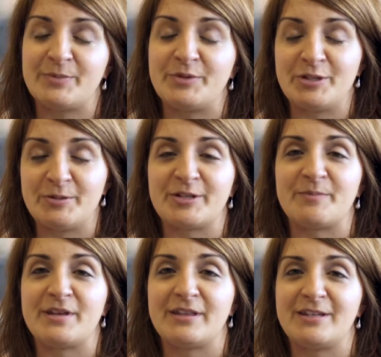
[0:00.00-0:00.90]
to produce
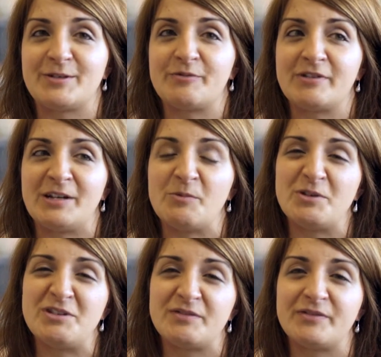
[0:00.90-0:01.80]
something that's really
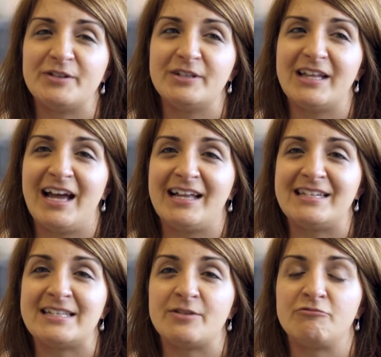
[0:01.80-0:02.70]
wonderful
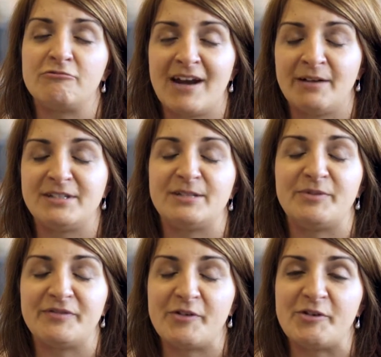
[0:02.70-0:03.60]
and is a rounded
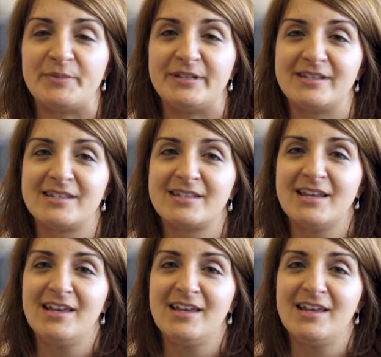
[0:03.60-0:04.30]
performance.